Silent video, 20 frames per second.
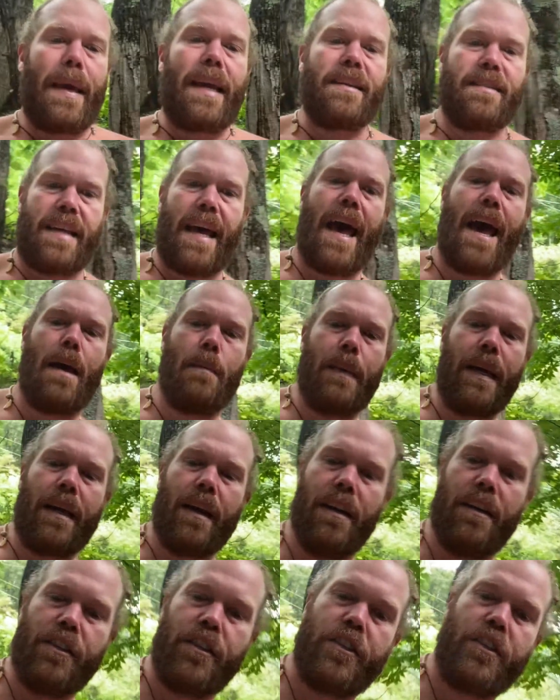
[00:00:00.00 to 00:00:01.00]
sad
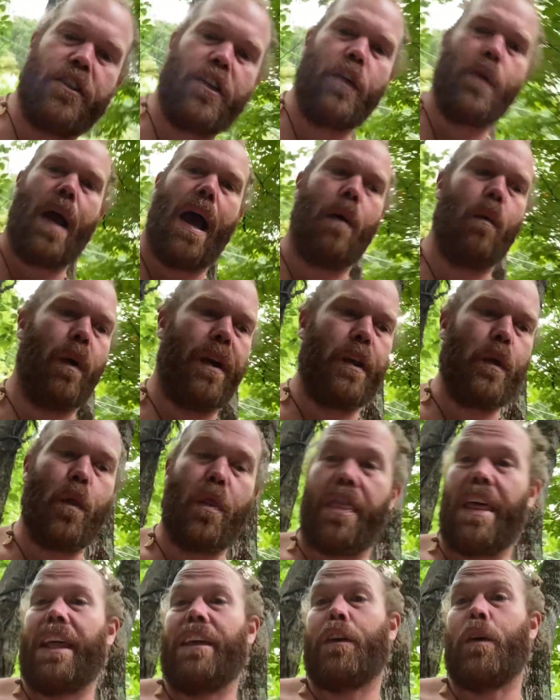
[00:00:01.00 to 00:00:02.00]
because you're not where you
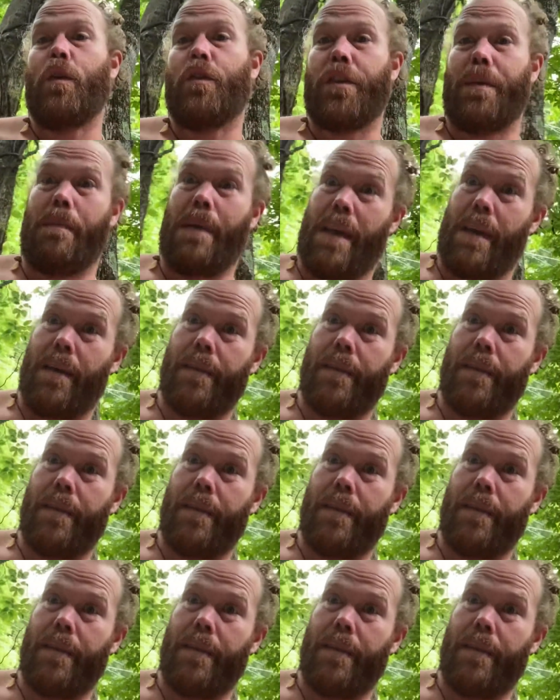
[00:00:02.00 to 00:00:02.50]
think you should be.